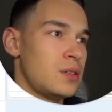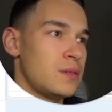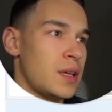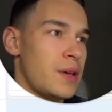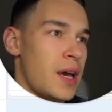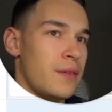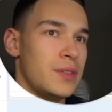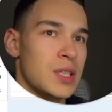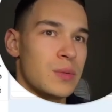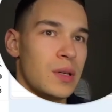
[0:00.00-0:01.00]
Then we have
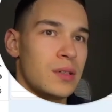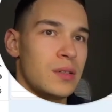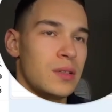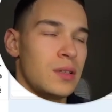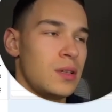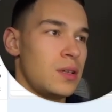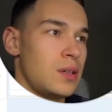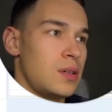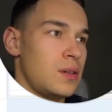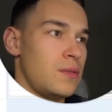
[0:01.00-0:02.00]
this one,
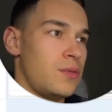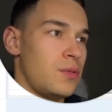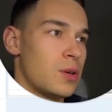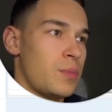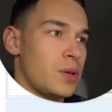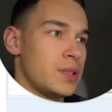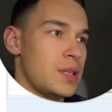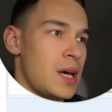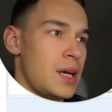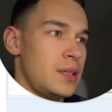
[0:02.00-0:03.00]

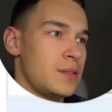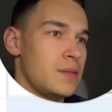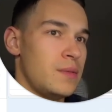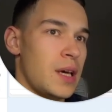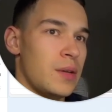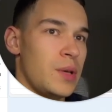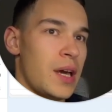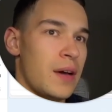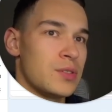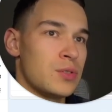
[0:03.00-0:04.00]
4.9. Then we
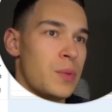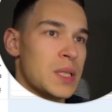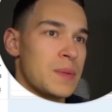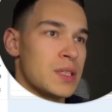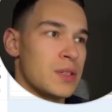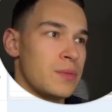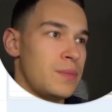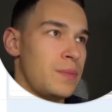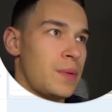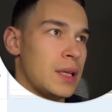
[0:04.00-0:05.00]
have super expensive
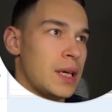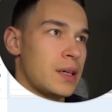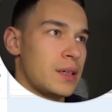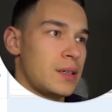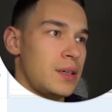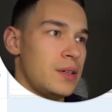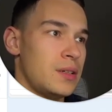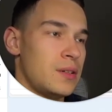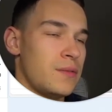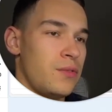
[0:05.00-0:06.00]
click
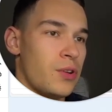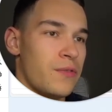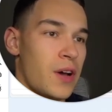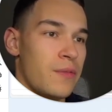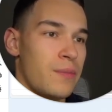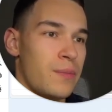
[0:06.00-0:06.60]
here, $45.